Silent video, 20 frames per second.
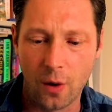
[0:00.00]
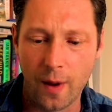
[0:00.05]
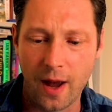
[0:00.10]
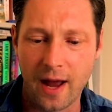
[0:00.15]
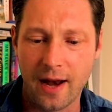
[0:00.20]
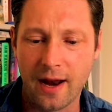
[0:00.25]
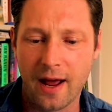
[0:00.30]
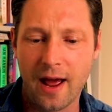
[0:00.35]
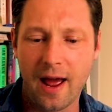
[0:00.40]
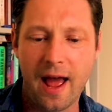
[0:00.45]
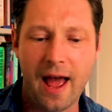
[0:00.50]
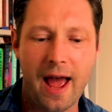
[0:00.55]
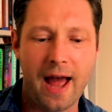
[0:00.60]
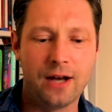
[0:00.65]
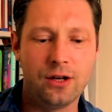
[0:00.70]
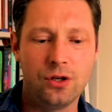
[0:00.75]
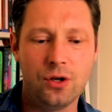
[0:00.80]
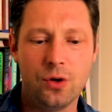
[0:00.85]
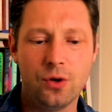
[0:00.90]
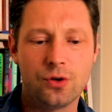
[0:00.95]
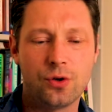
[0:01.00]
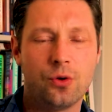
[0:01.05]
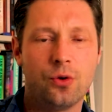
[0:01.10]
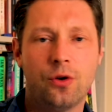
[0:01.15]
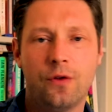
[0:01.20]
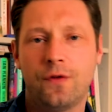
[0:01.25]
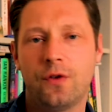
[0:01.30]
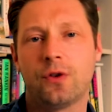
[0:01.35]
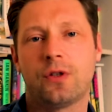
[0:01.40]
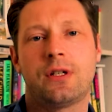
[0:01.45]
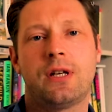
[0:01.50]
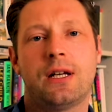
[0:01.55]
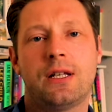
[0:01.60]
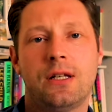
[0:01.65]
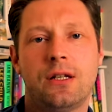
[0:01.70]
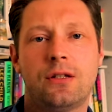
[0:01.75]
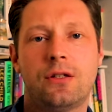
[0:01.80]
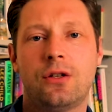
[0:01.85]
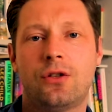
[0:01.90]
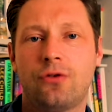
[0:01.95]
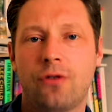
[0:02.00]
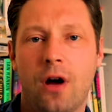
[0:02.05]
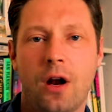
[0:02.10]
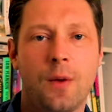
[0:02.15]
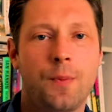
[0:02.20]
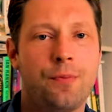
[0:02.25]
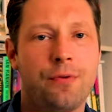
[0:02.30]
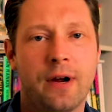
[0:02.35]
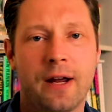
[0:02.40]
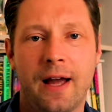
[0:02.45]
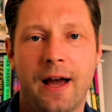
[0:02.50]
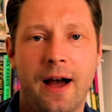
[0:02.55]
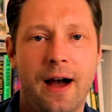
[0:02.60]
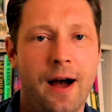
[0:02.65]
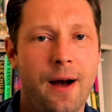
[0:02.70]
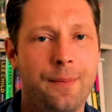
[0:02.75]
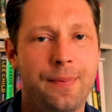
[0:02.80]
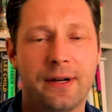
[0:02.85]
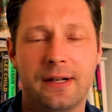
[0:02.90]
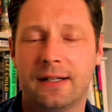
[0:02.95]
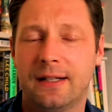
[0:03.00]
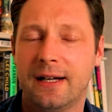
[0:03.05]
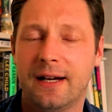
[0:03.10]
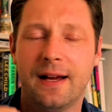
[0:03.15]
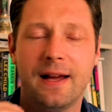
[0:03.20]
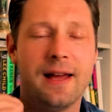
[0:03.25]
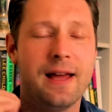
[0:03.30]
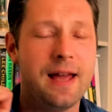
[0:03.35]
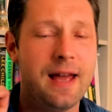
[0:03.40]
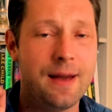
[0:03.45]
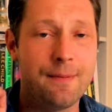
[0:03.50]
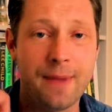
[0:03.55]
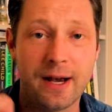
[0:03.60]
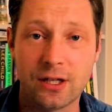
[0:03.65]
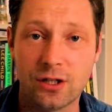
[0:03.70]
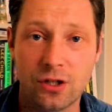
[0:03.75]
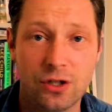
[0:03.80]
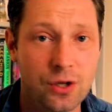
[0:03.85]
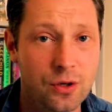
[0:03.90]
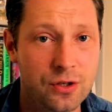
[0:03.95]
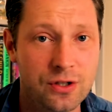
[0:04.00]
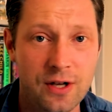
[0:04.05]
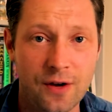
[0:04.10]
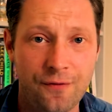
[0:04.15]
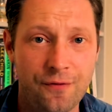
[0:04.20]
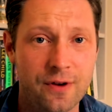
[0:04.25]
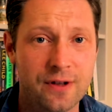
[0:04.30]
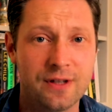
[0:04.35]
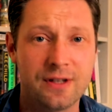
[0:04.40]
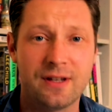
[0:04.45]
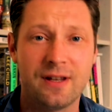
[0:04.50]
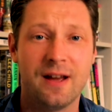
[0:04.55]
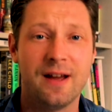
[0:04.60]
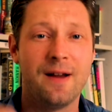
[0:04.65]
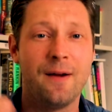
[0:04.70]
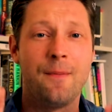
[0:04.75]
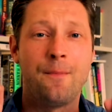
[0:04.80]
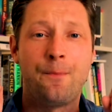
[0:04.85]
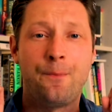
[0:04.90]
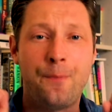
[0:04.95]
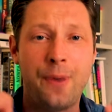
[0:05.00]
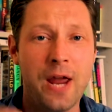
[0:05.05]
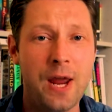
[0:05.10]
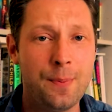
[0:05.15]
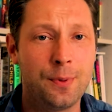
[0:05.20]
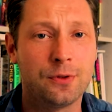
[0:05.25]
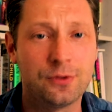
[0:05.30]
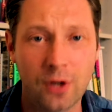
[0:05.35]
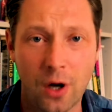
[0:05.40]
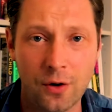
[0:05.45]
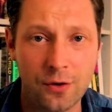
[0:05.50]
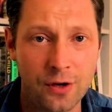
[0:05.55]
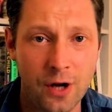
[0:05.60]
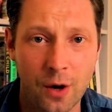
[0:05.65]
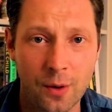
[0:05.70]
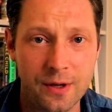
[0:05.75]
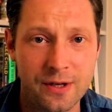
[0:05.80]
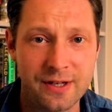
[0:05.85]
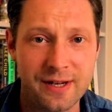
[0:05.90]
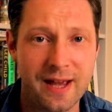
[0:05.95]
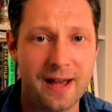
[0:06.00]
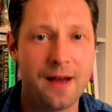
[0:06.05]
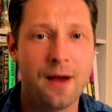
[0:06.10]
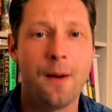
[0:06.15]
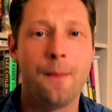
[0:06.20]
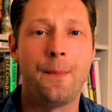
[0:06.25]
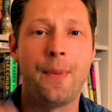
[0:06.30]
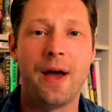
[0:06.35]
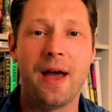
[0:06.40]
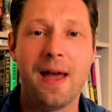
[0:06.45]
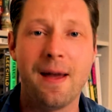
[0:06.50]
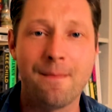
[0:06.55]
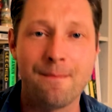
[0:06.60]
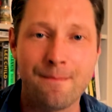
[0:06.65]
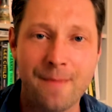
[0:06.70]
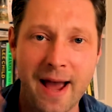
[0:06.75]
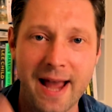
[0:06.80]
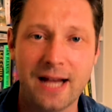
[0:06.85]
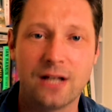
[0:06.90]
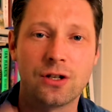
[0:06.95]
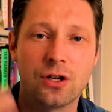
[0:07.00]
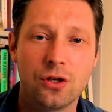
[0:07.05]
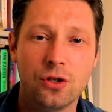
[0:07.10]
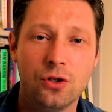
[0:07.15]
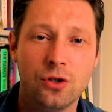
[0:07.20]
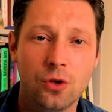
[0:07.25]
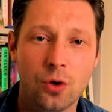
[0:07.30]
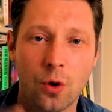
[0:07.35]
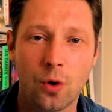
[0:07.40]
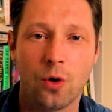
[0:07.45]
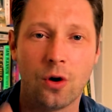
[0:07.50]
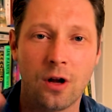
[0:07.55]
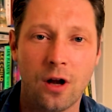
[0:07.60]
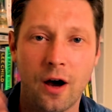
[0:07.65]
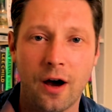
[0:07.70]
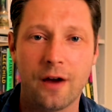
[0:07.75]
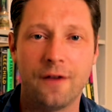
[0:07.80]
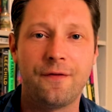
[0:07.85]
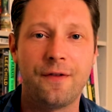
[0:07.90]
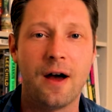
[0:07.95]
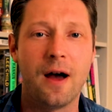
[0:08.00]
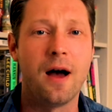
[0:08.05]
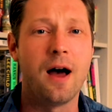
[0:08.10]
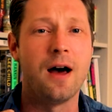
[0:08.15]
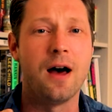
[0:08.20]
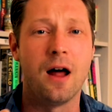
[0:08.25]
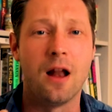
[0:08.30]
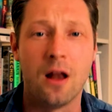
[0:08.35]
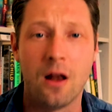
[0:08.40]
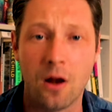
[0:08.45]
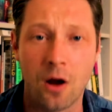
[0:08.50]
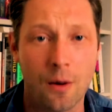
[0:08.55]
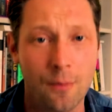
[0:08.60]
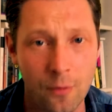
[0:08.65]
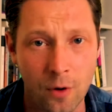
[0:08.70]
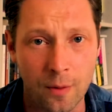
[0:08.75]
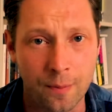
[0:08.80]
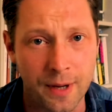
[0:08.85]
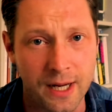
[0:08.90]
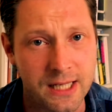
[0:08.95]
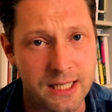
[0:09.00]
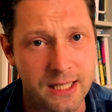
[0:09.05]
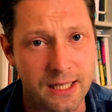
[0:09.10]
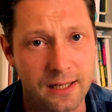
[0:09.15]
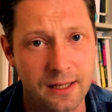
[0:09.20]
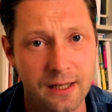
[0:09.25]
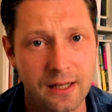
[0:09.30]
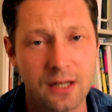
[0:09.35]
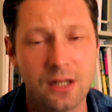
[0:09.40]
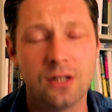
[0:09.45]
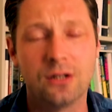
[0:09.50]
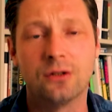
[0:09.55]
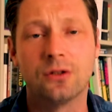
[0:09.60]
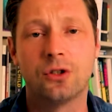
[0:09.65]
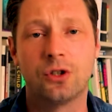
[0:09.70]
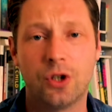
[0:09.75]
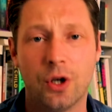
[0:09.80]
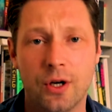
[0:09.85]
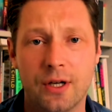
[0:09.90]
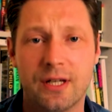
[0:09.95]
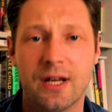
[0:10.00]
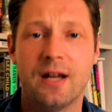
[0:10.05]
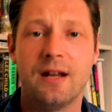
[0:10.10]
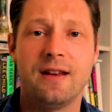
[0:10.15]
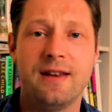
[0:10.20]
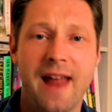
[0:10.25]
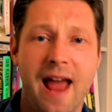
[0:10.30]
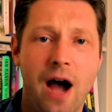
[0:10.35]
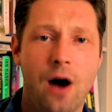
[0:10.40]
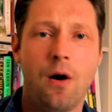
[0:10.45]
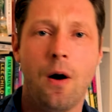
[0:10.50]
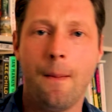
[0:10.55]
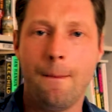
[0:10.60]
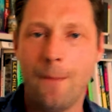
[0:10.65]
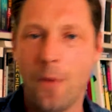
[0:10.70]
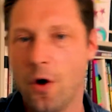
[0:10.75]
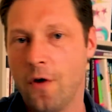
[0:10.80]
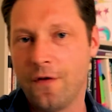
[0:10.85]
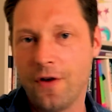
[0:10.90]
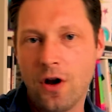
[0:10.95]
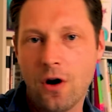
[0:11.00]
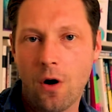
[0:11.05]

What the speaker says: in and use all of your settings to try to bring it up. It makes a huge difference. People don't notice it, but it makes your life a lot more better. Good, now moving